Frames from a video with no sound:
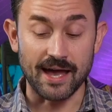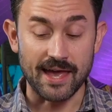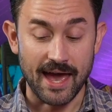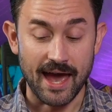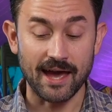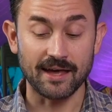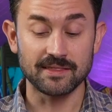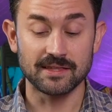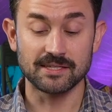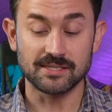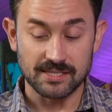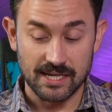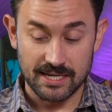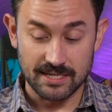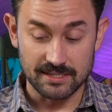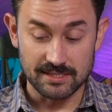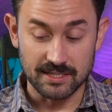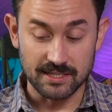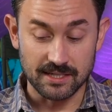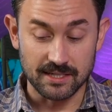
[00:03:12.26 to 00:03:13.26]
had this
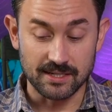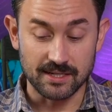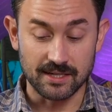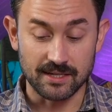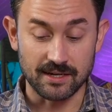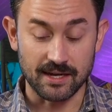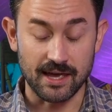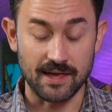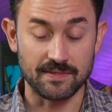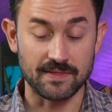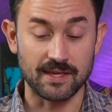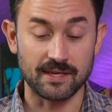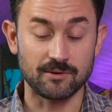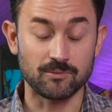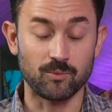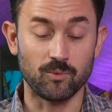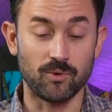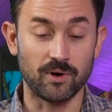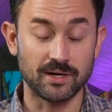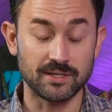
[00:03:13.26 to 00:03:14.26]
idea and
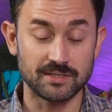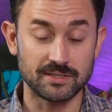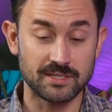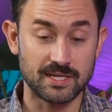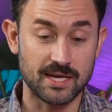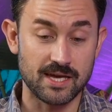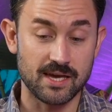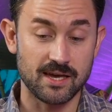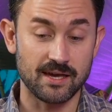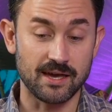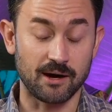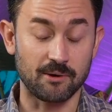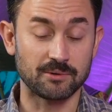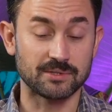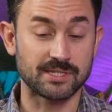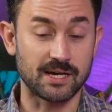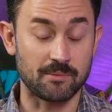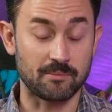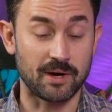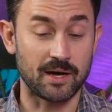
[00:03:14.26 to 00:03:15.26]
then one day I
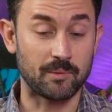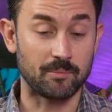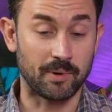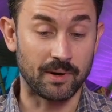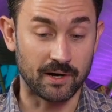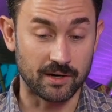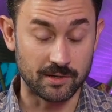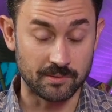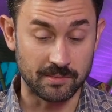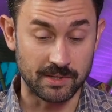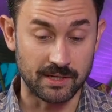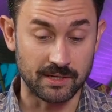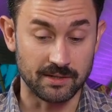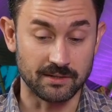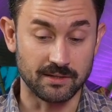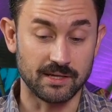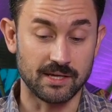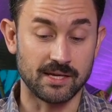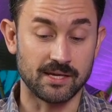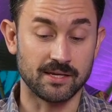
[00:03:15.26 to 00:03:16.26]
was at my apartment
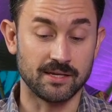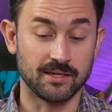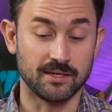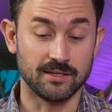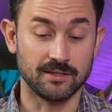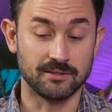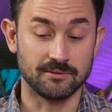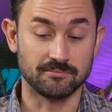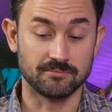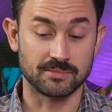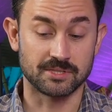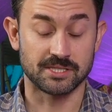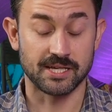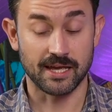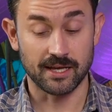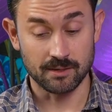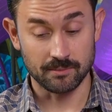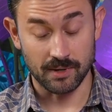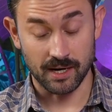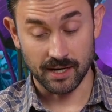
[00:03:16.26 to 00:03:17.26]
in
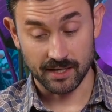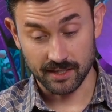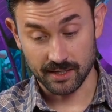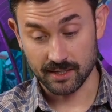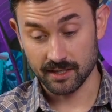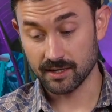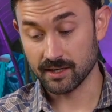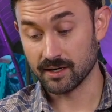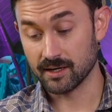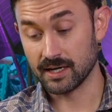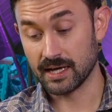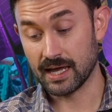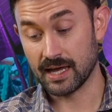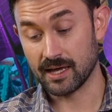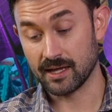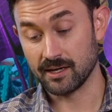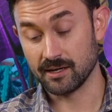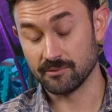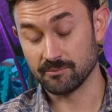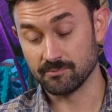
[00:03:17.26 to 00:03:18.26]
Santa Monica
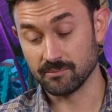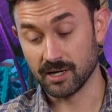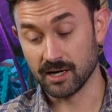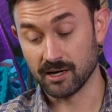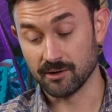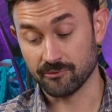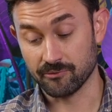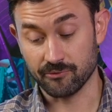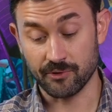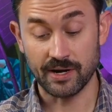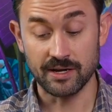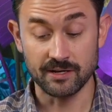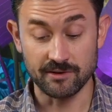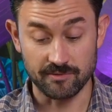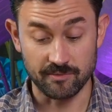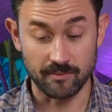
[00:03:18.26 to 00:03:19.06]
and a friend of